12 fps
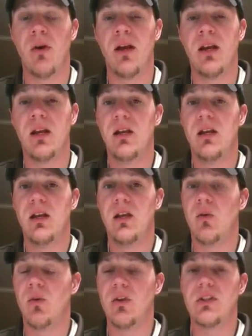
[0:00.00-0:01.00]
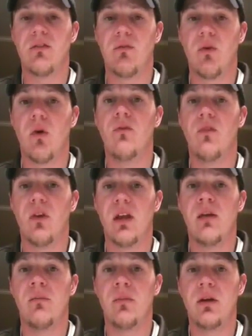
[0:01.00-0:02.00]
But, real tough road for
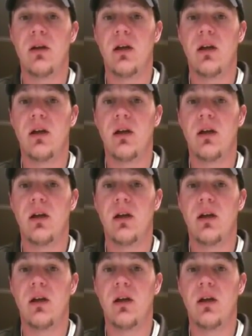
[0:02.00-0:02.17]
him.